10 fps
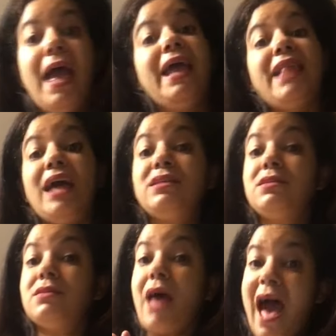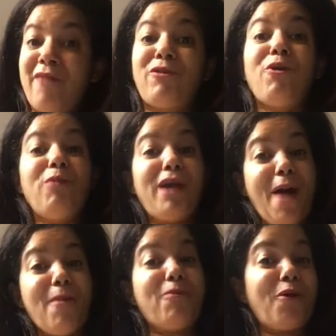And that's after you
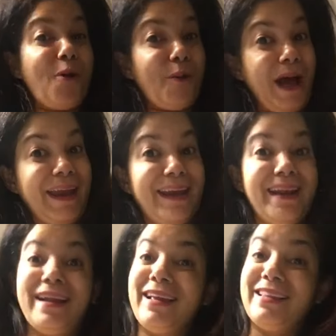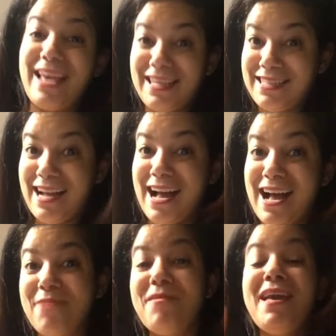become a pro at it. It takes
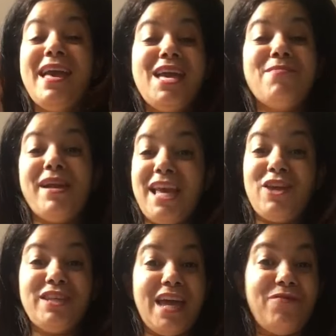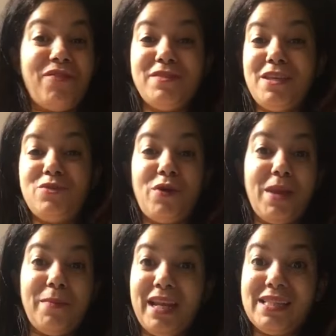time. It might take you 10, 15,
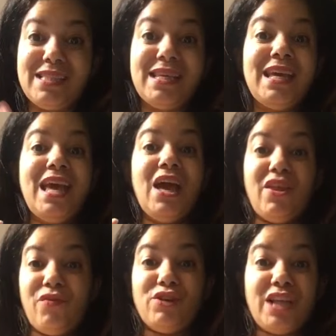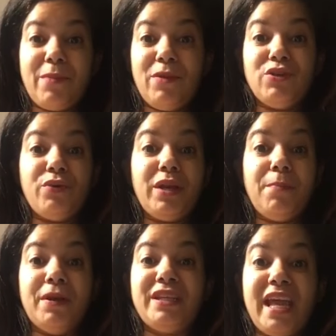20 minutes the first time you do
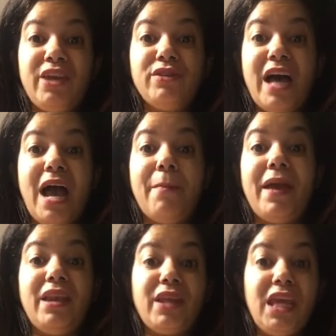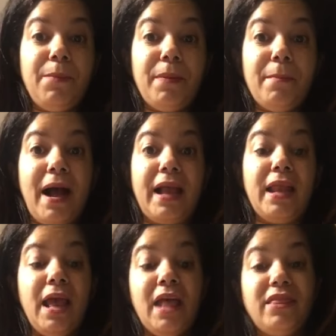it, but take your time, and keep in
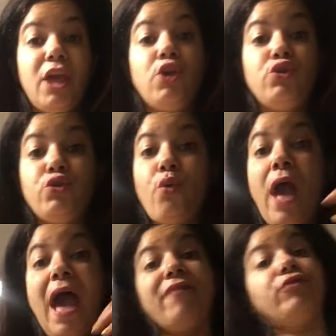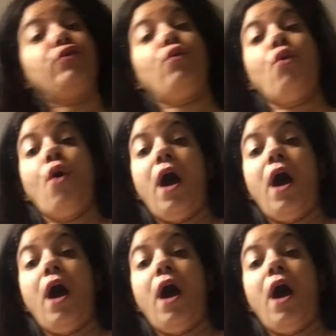mind that you do have to